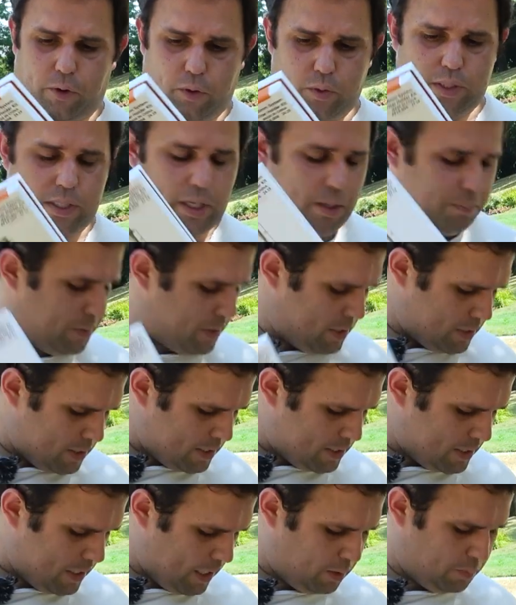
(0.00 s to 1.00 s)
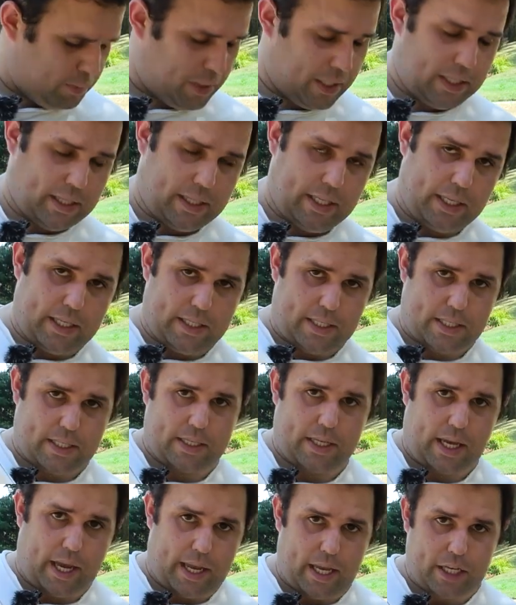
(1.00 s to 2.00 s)
Concept sent me
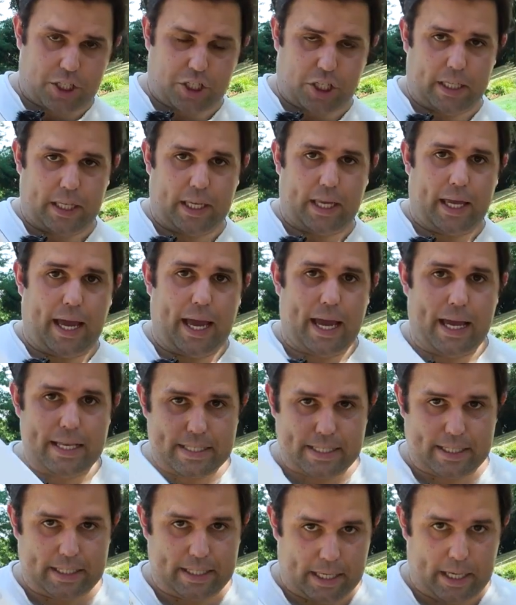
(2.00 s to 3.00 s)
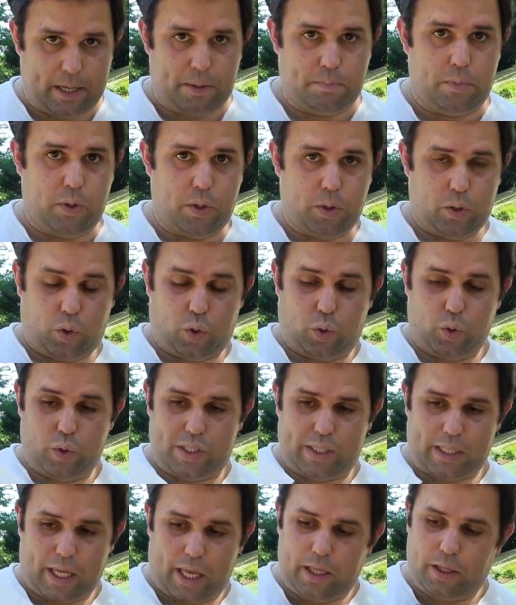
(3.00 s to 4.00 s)
this. I actually asked them to
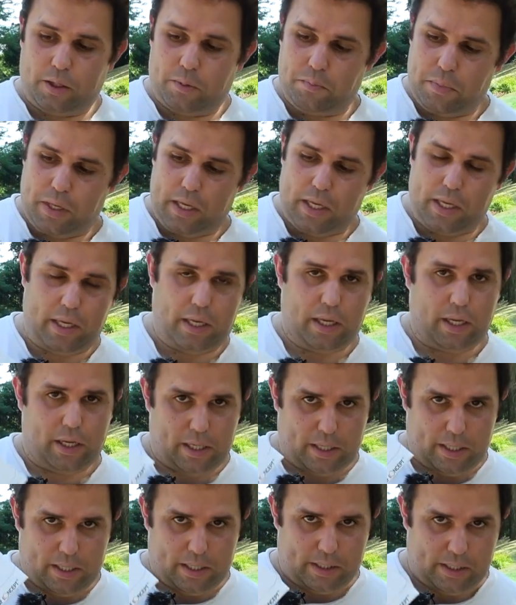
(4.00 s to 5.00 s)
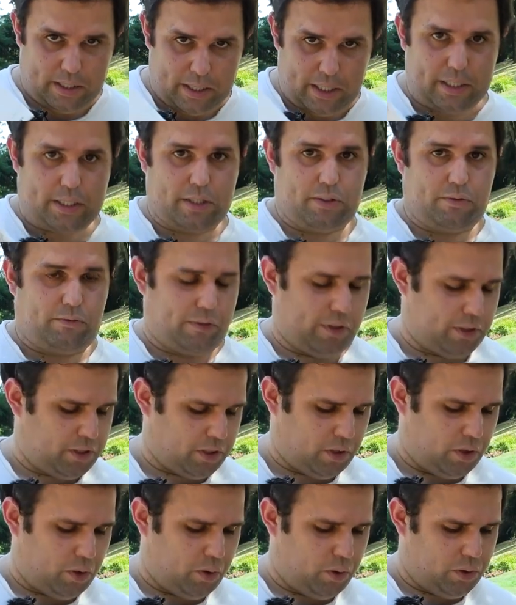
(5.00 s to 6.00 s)
send me this
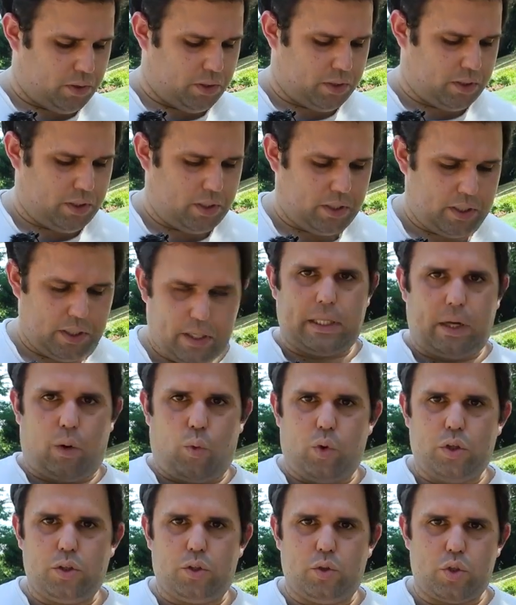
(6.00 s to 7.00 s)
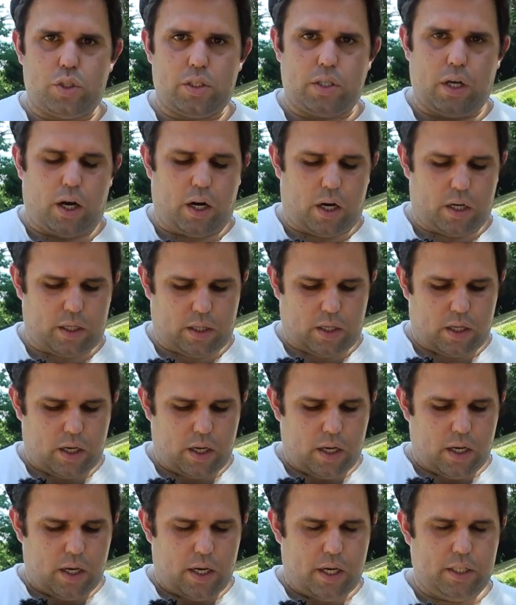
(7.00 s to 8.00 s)
filter holder. I want to start
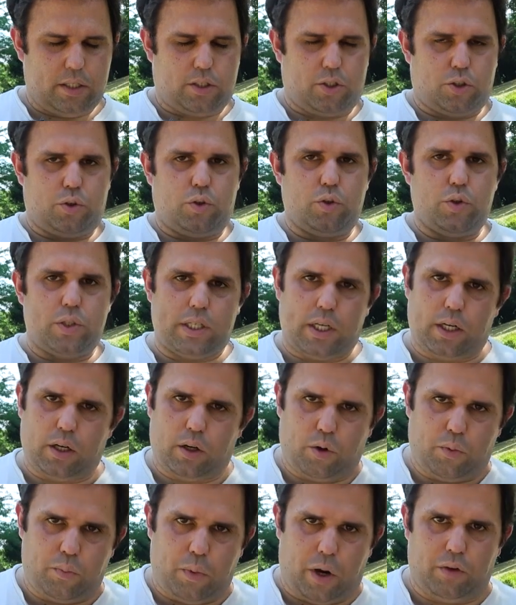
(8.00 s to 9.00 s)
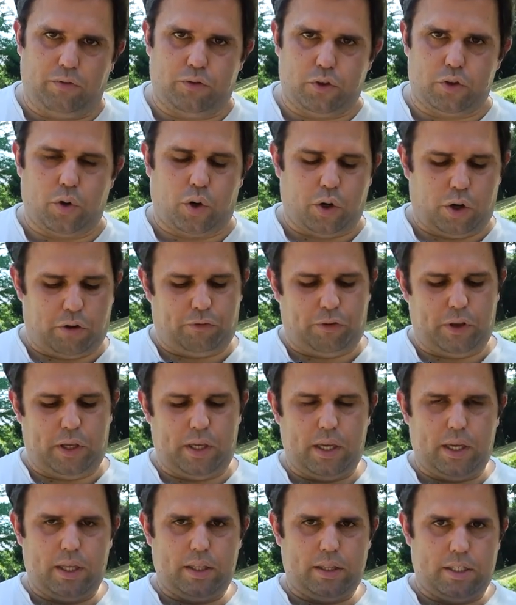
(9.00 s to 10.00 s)
introducing on my
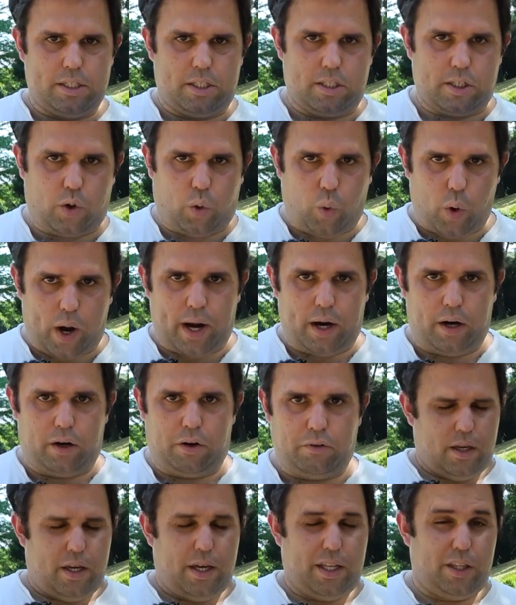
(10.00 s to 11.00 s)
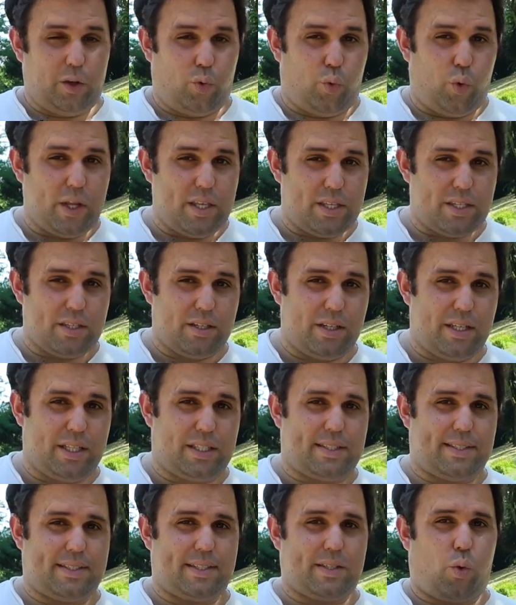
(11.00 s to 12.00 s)
photography the square, and the reason
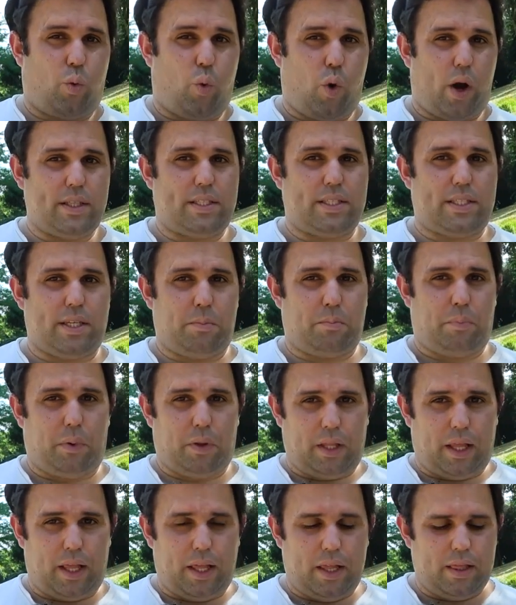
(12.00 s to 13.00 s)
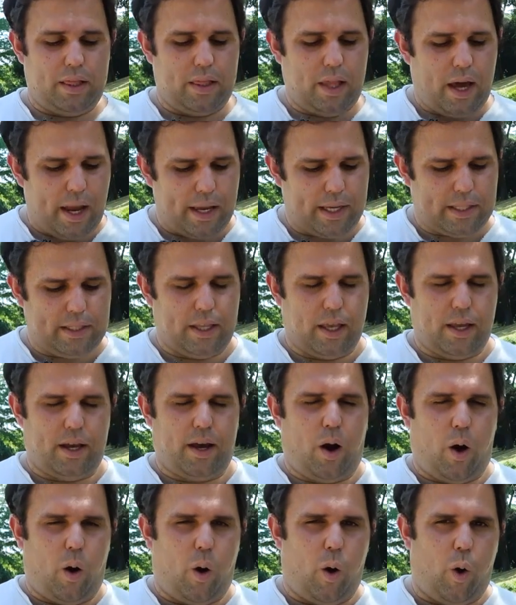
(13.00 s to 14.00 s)
it's quite simple. I like
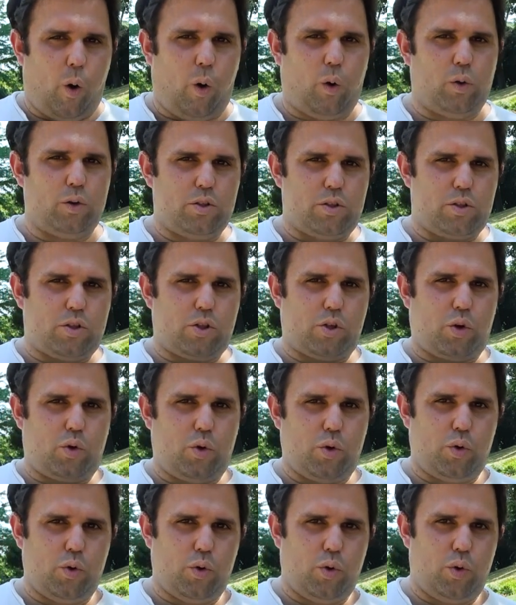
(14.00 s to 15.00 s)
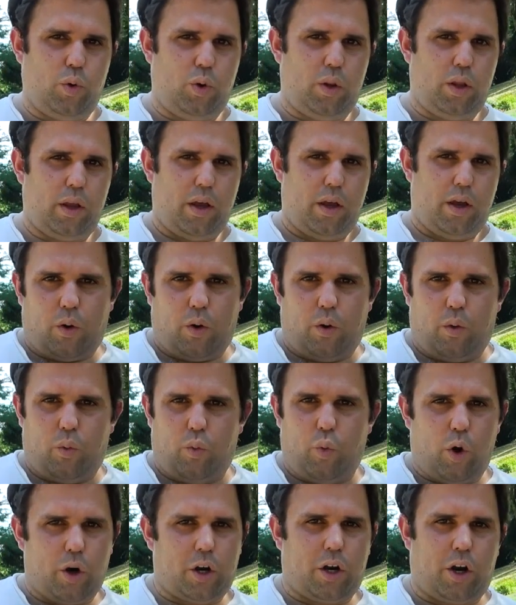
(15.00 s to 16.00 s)
the old school
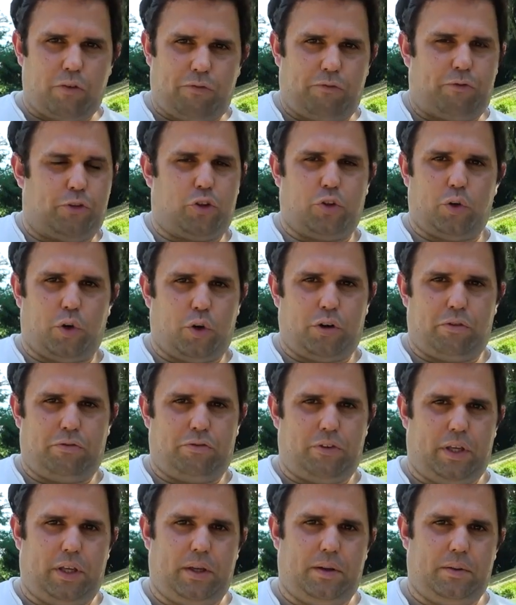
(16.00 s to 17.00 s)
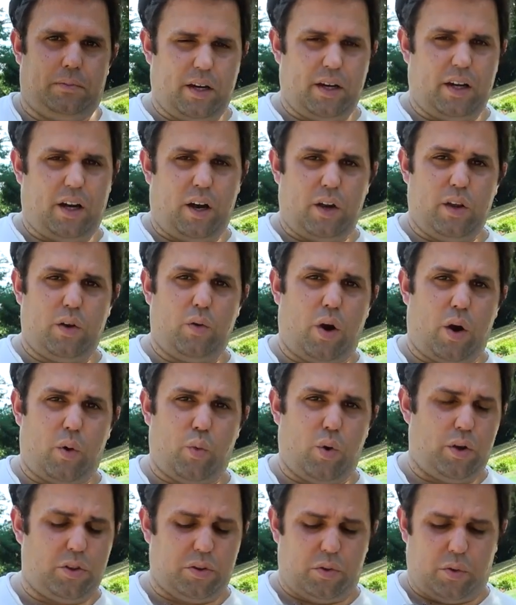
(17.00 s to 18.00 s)
work of photography. And now you are
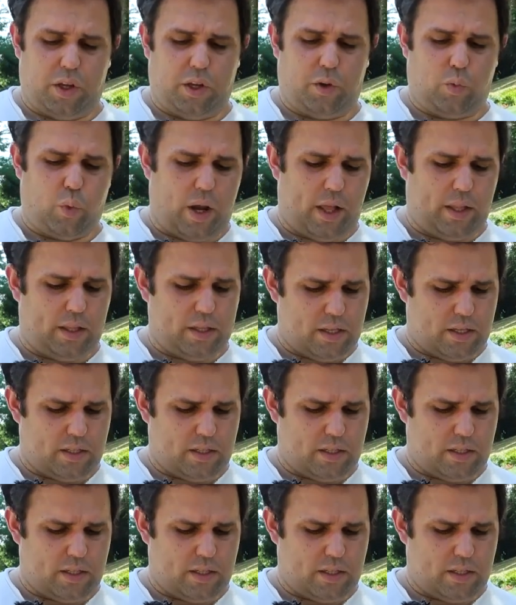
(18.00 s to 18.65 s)
wondering, well,